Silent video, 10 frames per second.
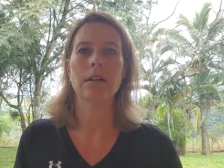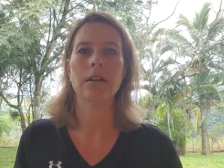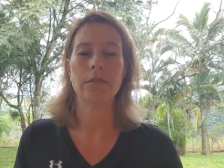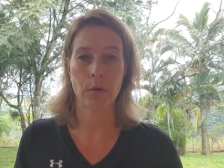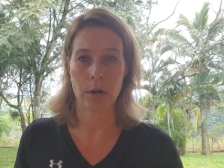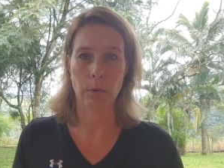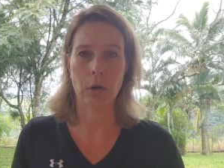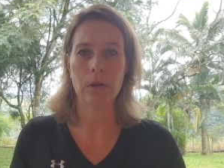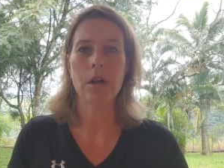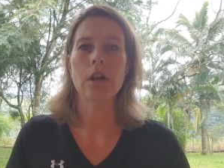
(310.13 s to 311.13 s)

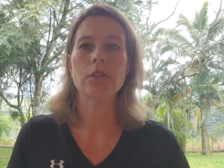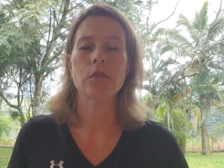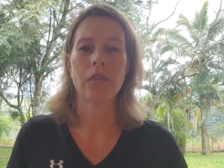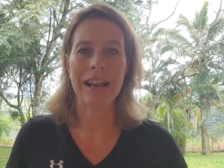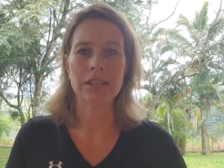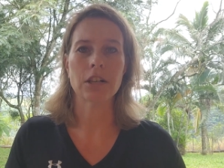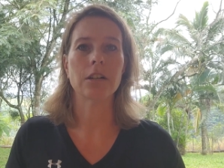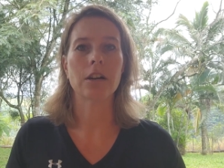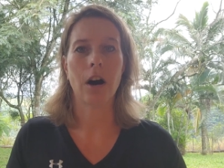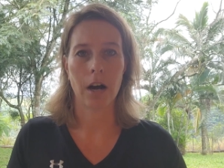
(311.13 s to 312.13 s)
affordable to rent a
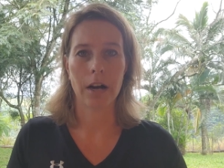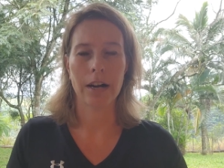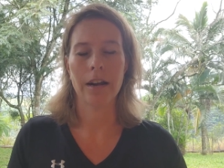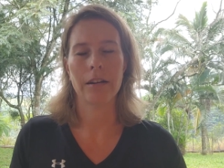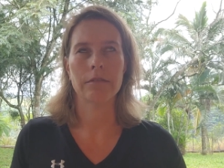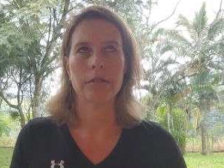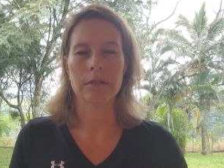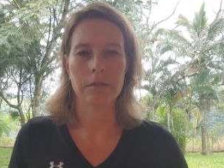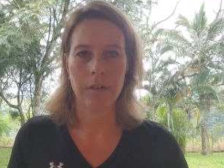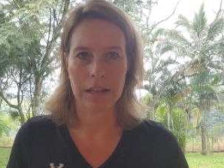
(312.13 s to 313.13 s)
car, and of
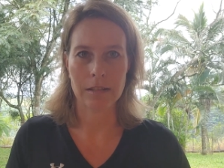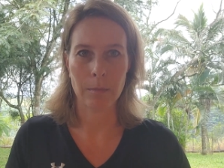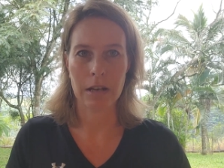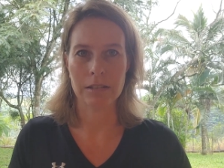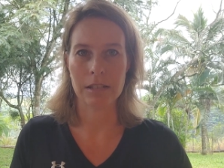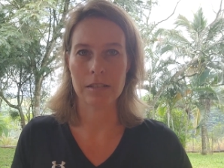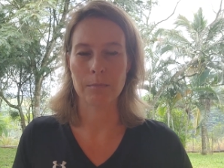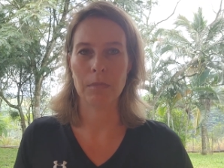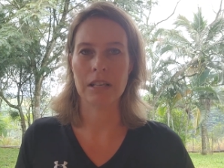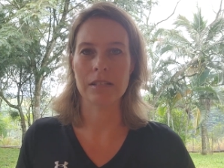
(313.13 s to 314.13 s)
course the flexibility is
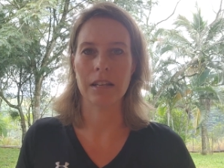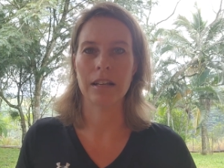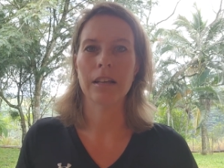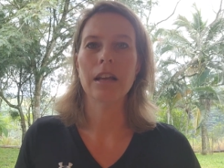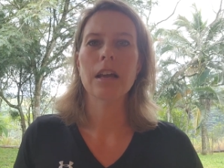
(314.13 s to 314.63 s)
amazing.